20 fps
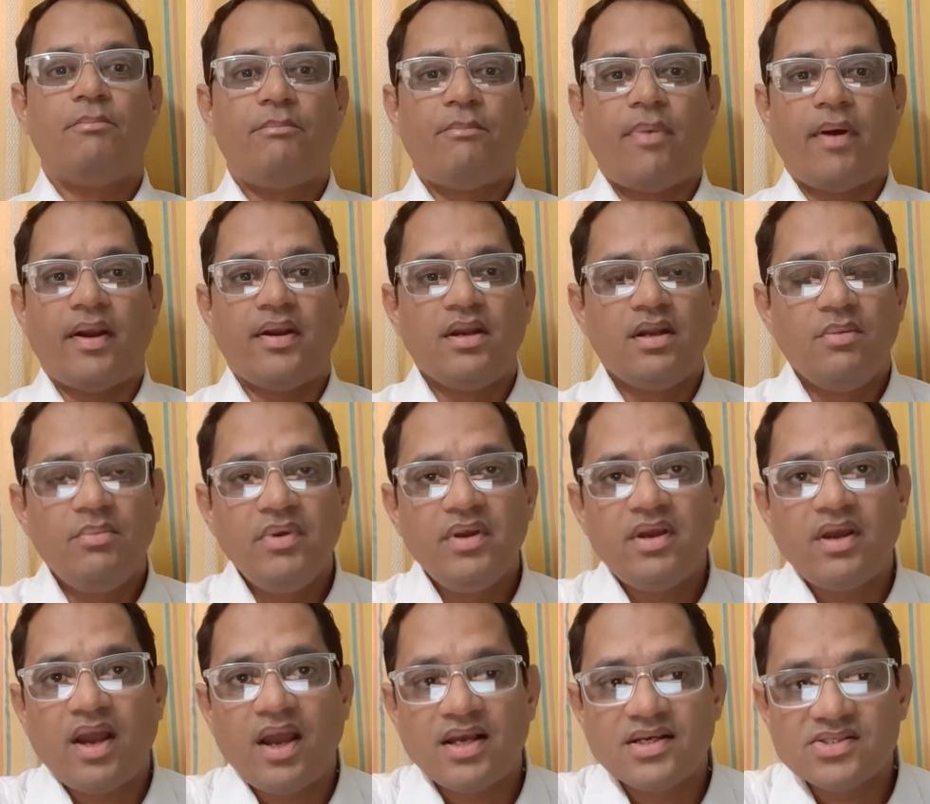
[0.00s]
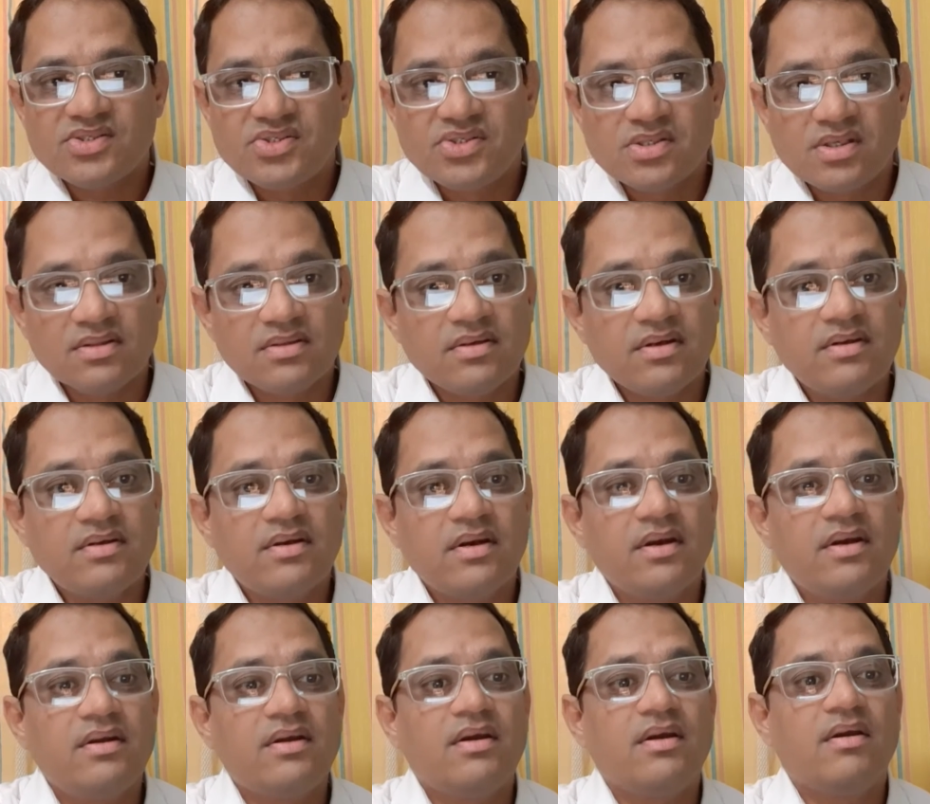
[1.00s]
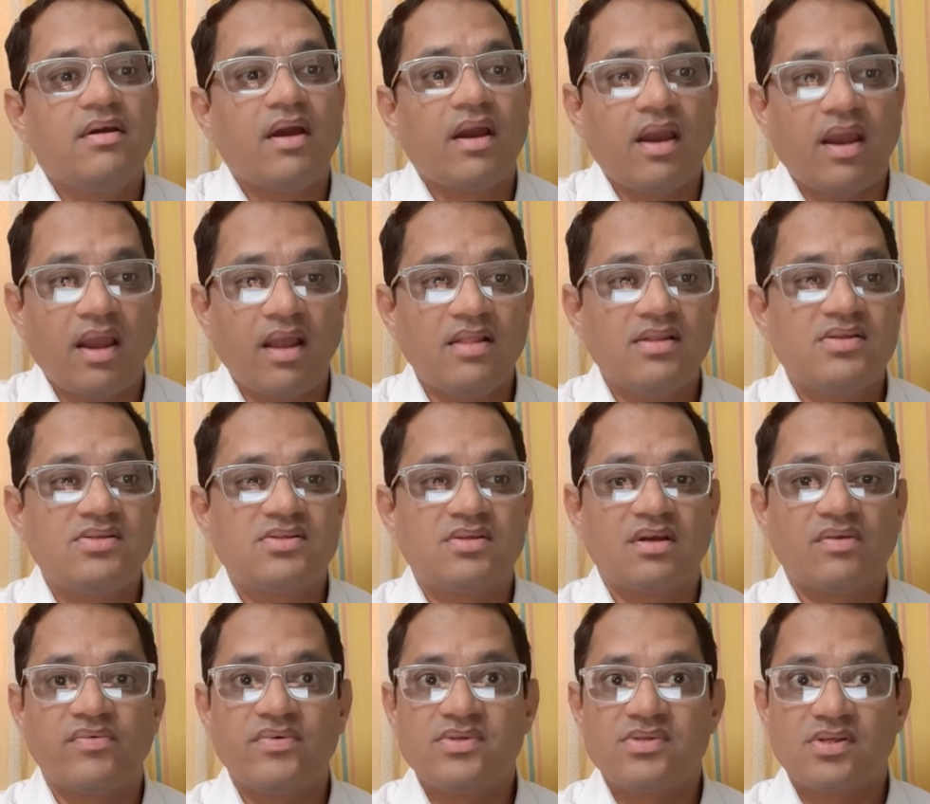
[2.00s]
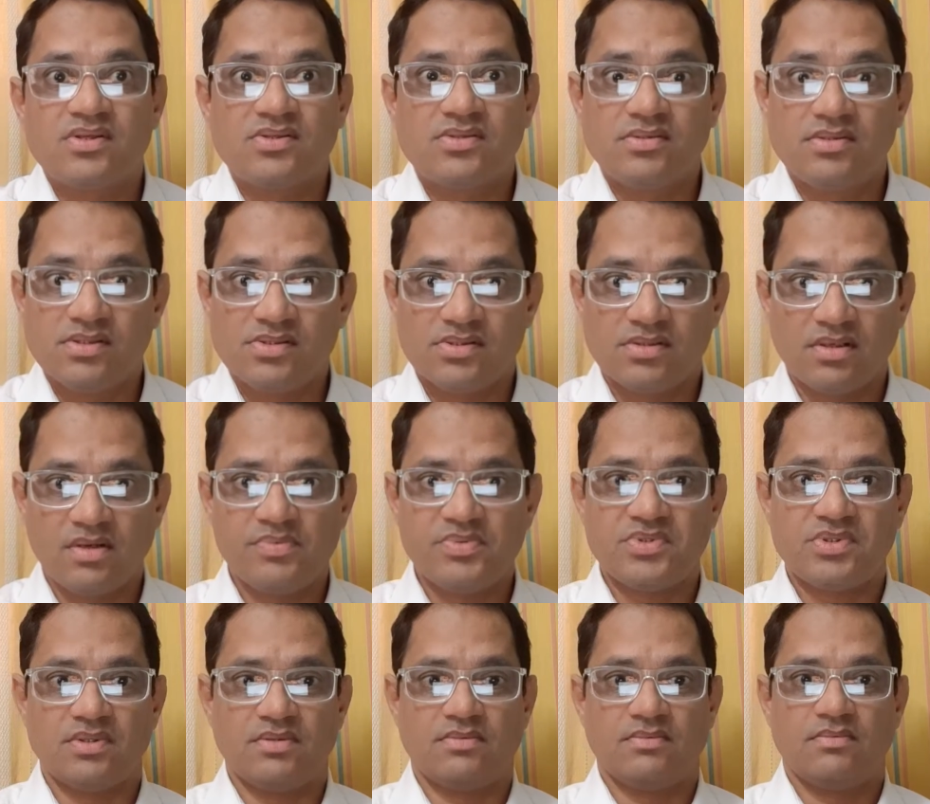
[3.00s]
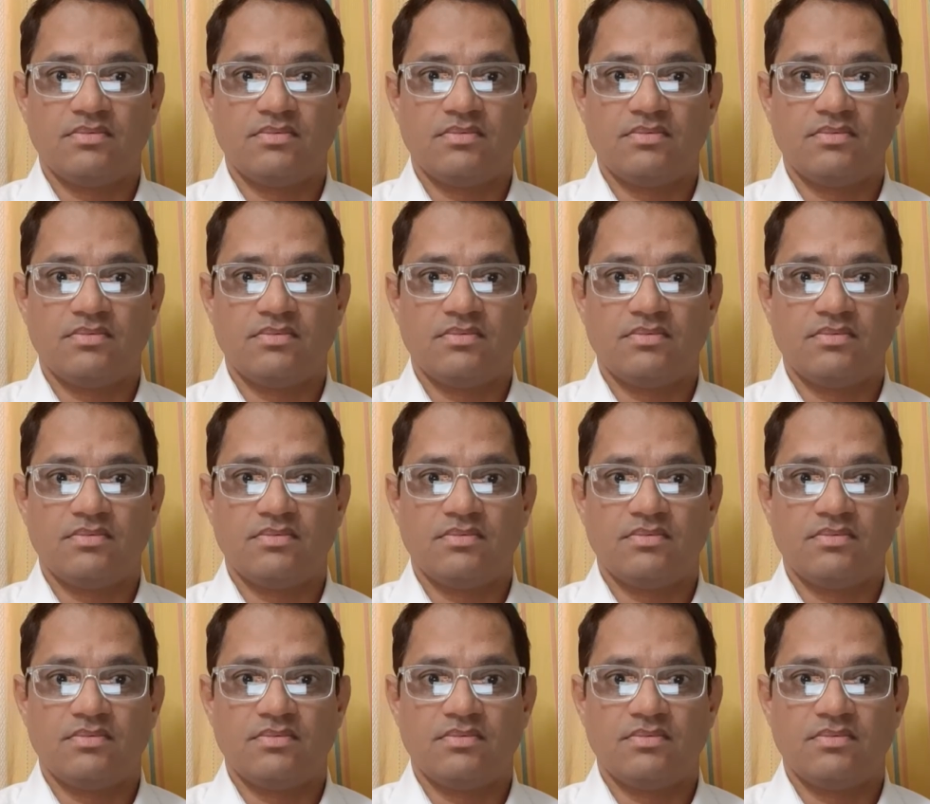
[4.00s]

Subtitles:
pandemic has generated health services disruption,